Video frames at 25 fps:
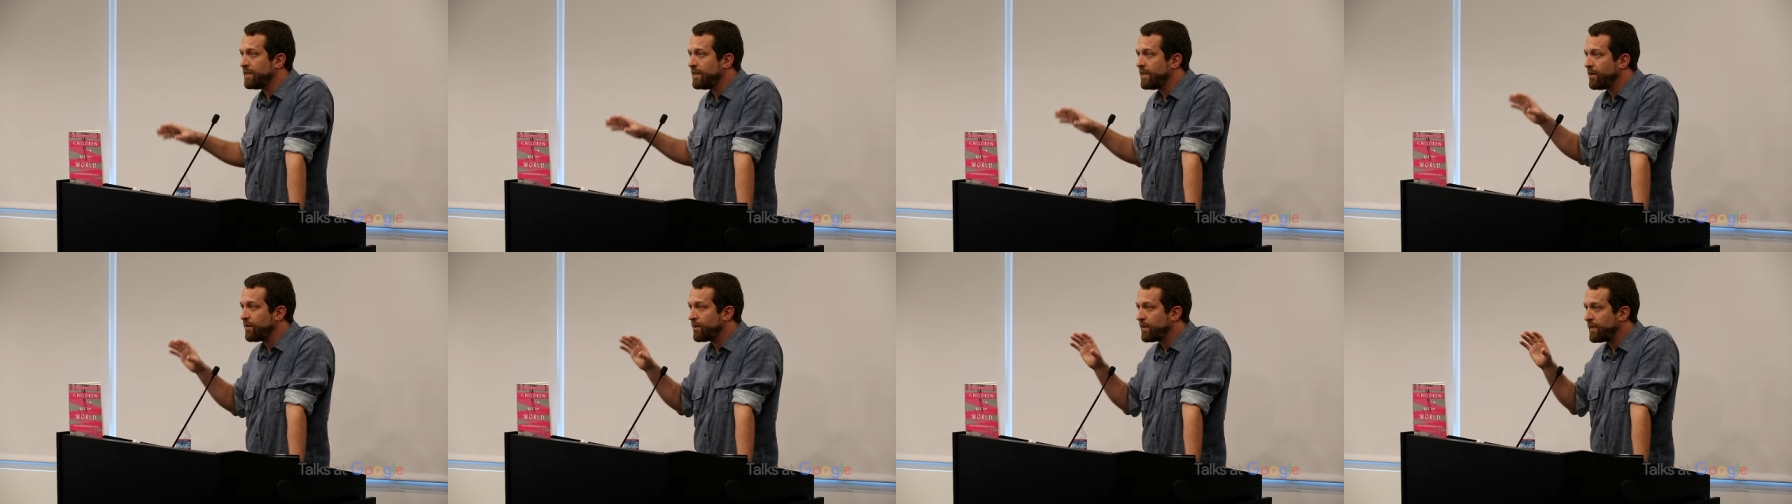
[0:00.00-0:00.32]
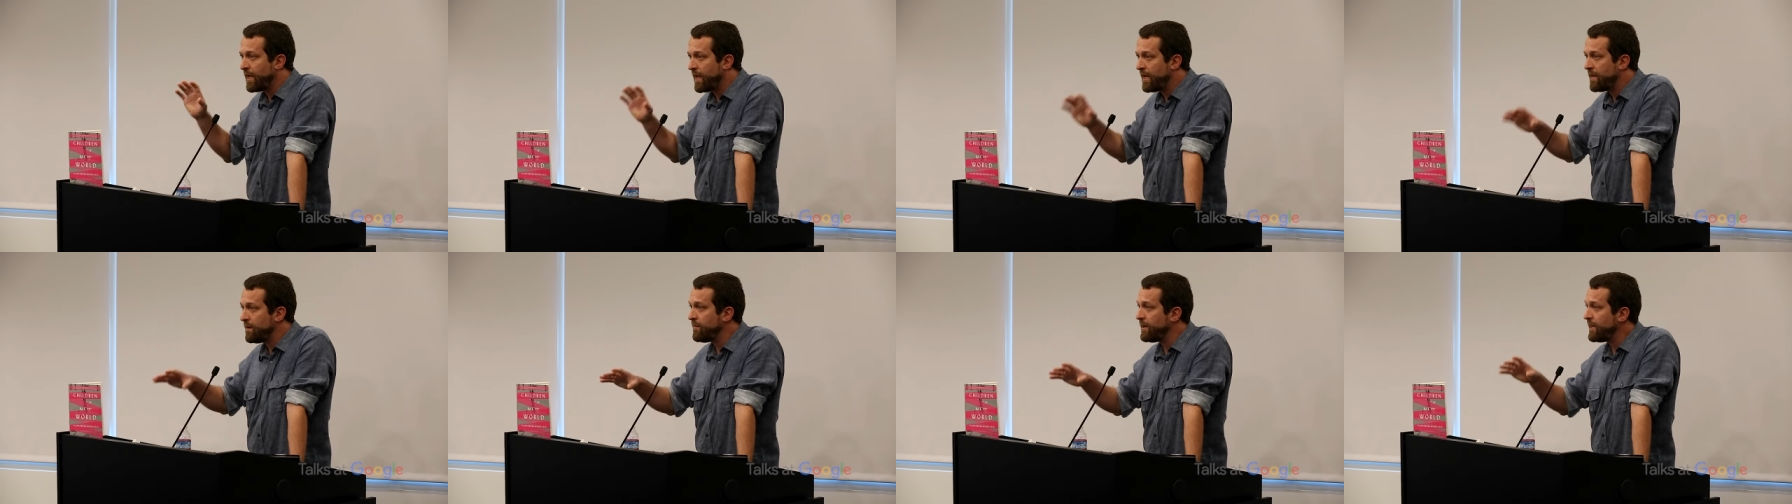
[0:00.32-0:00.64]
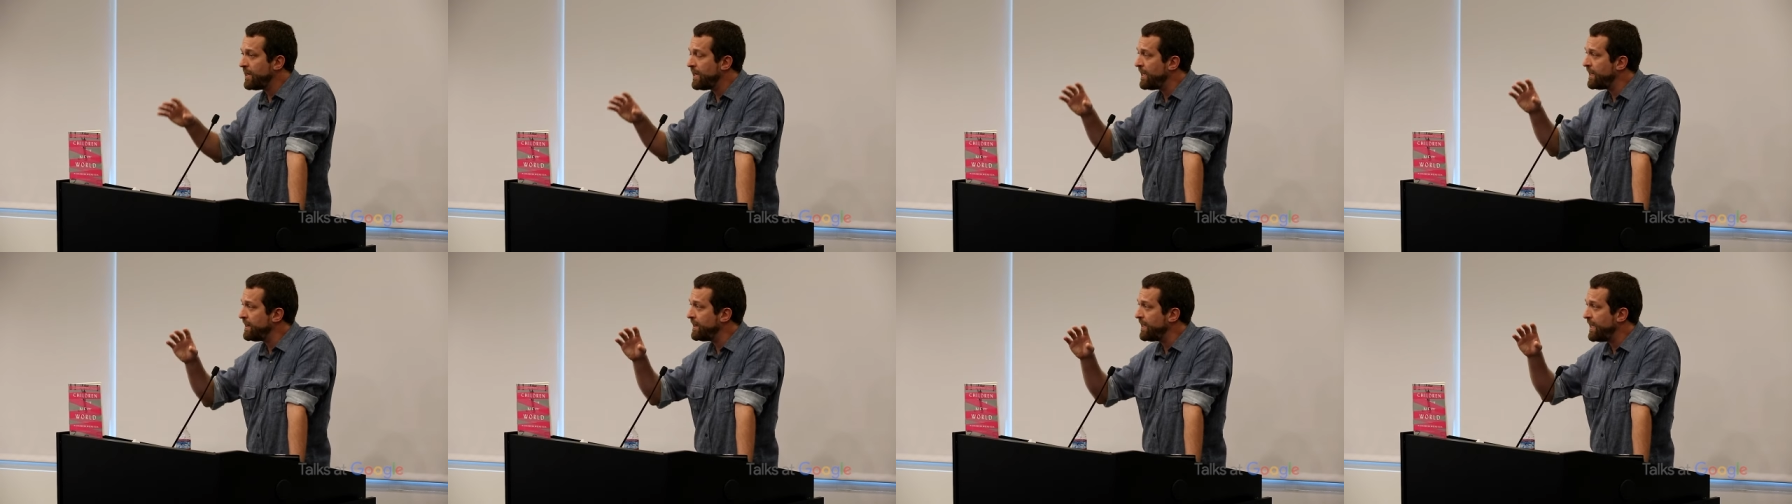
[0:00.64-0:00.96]
They're
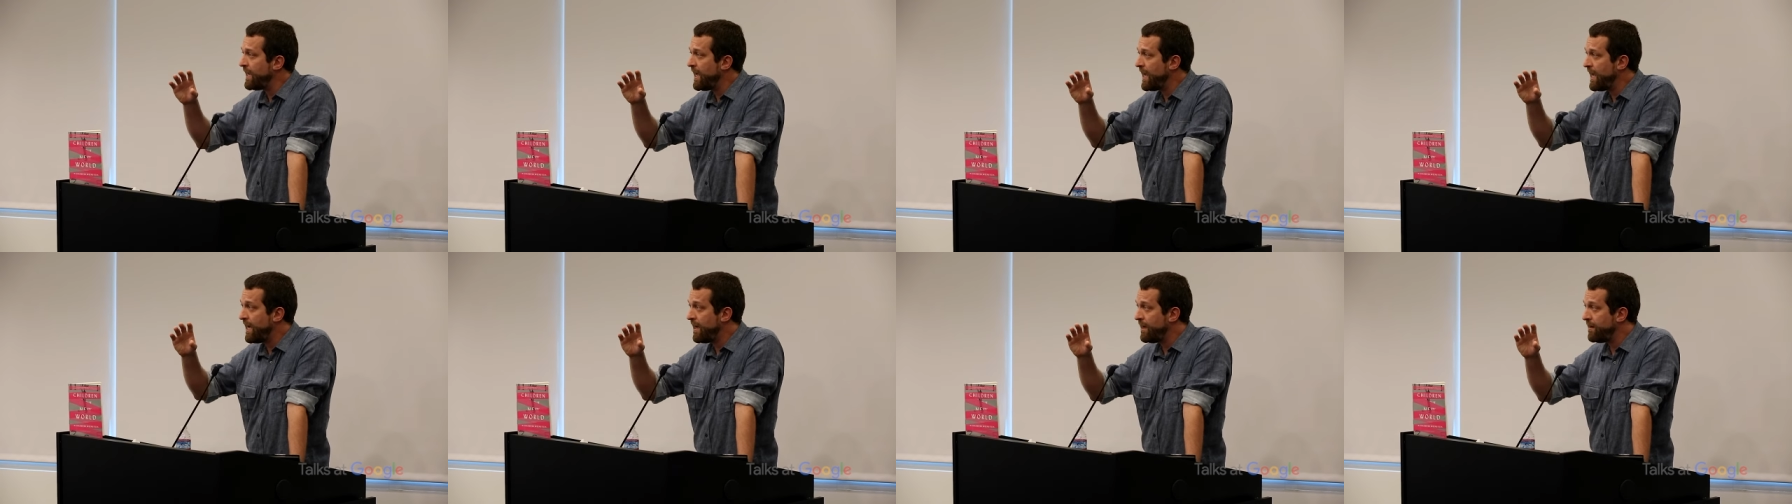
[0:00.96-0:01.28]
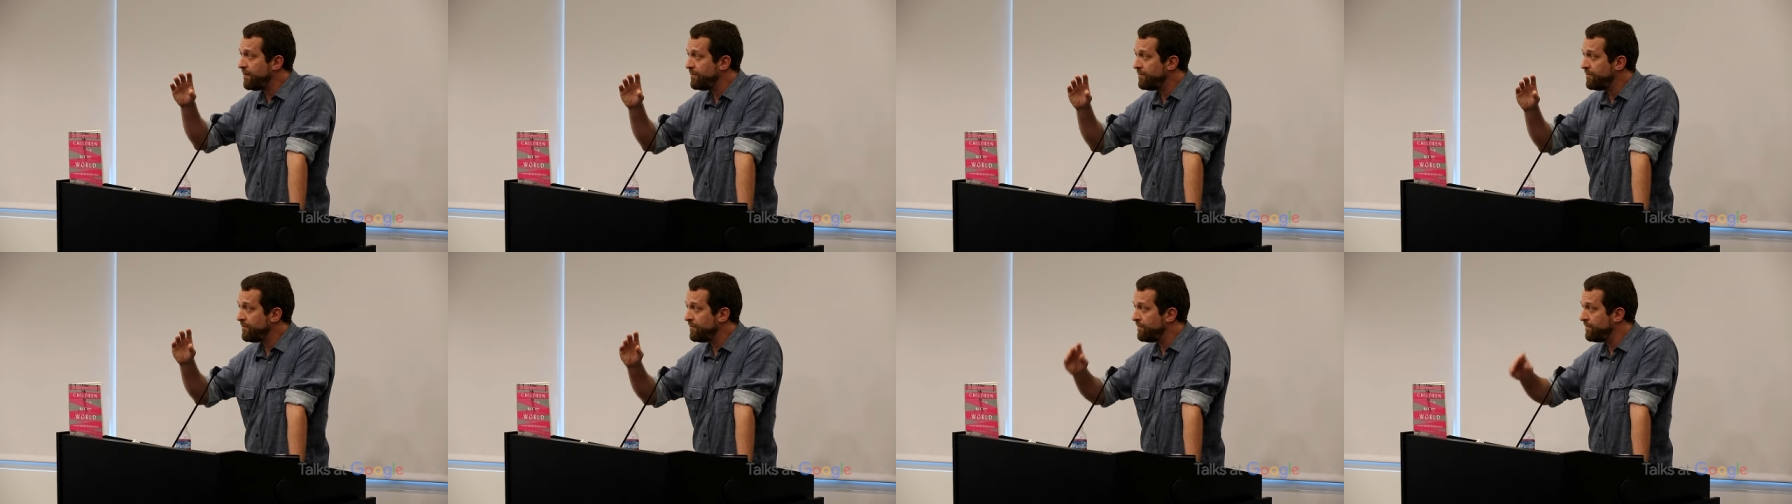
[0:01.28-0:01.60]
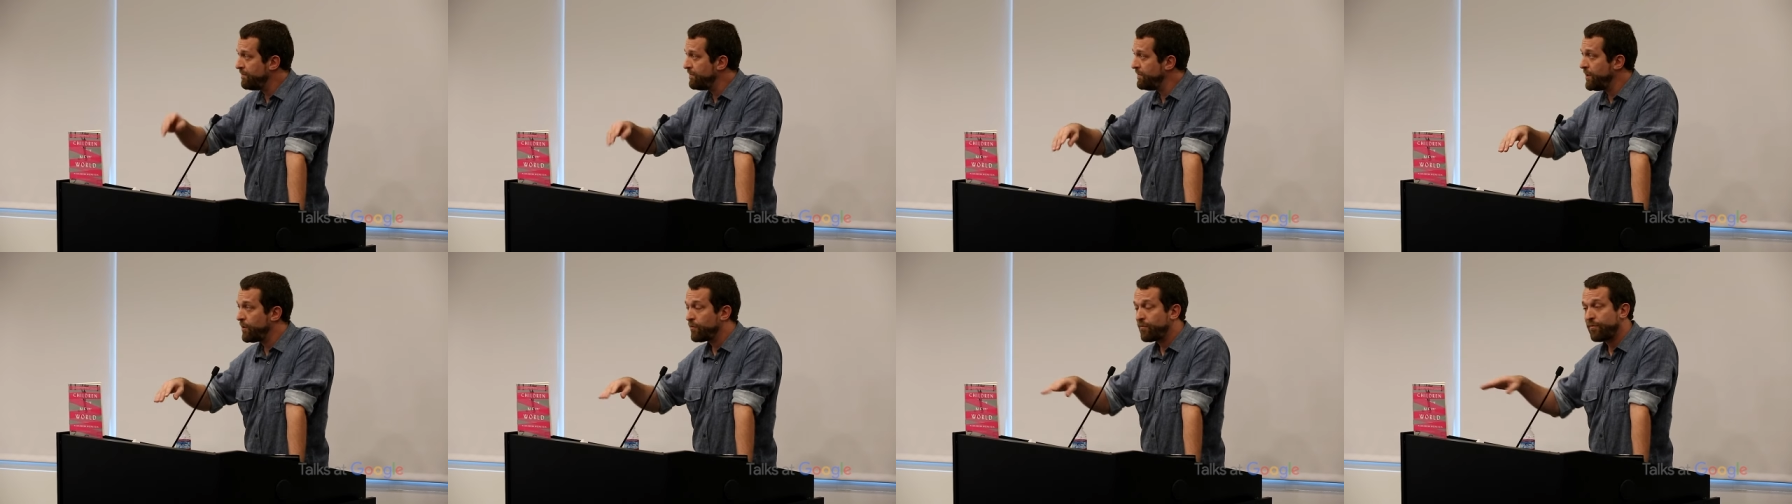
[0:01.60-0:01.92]
gaming and they have
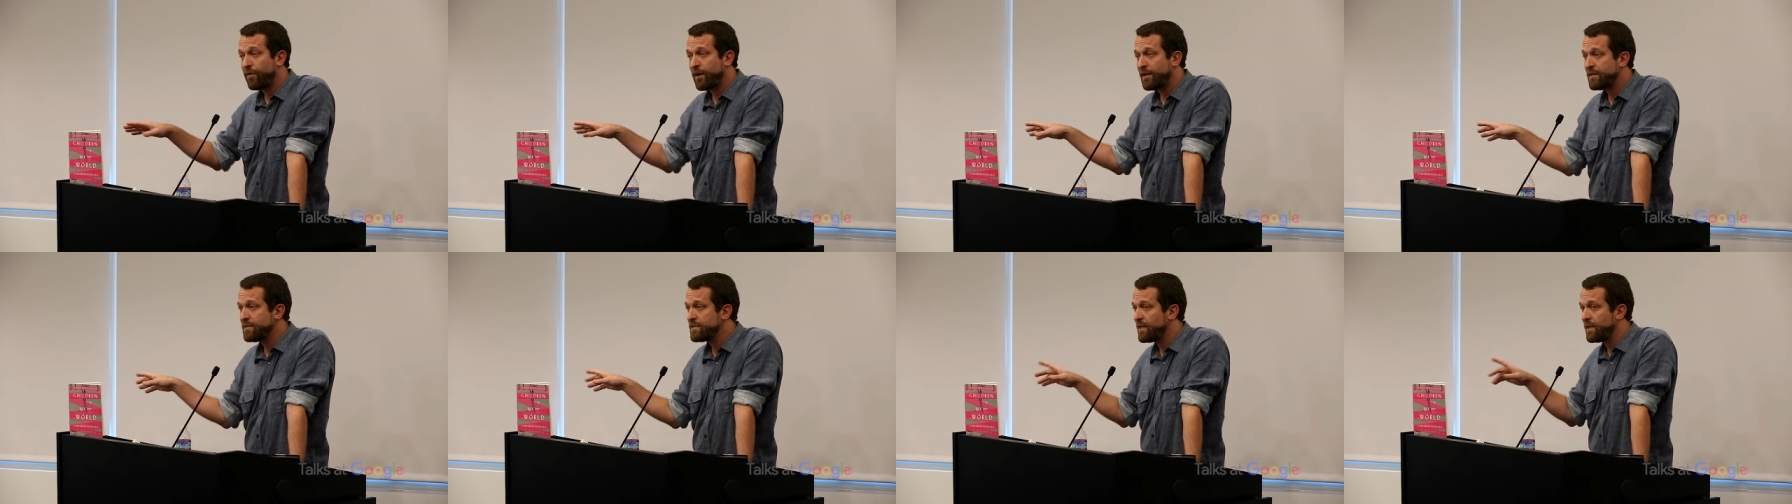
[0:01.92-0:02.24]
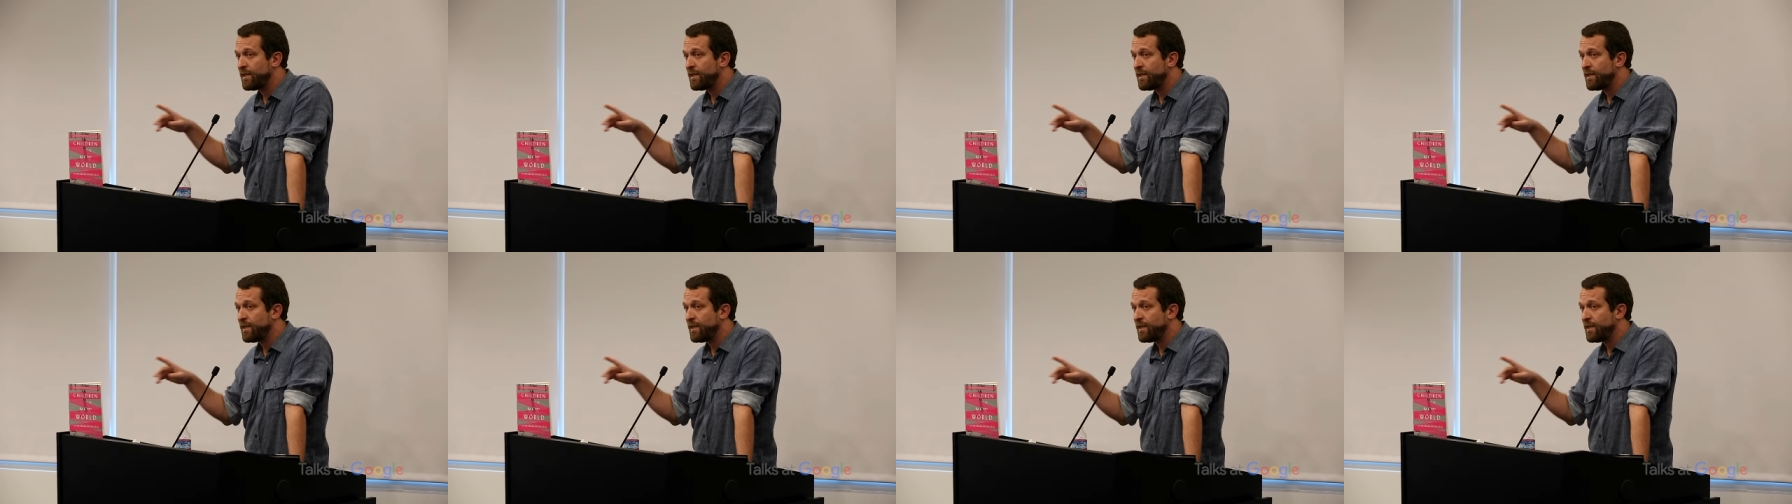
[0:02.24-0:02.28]
their friends